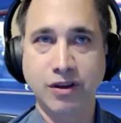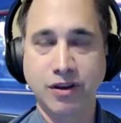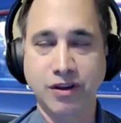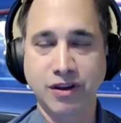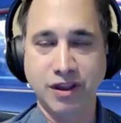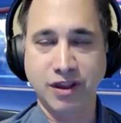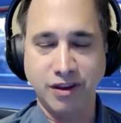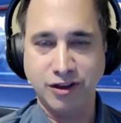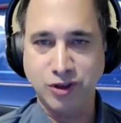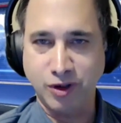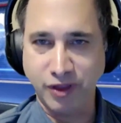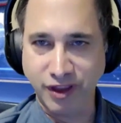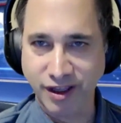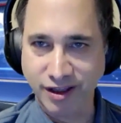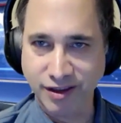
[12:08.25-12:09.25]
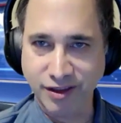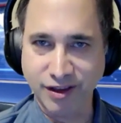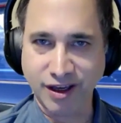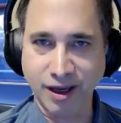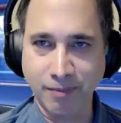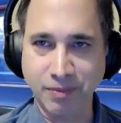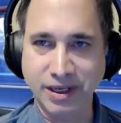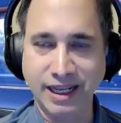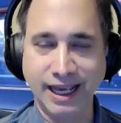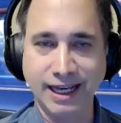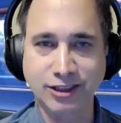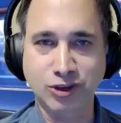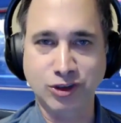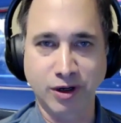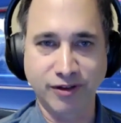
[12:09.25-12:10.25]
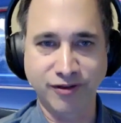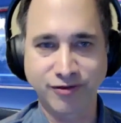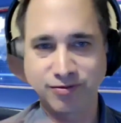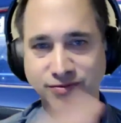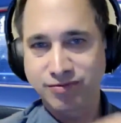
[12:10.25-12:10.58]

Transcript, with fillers: the, the sort of the the company has sort of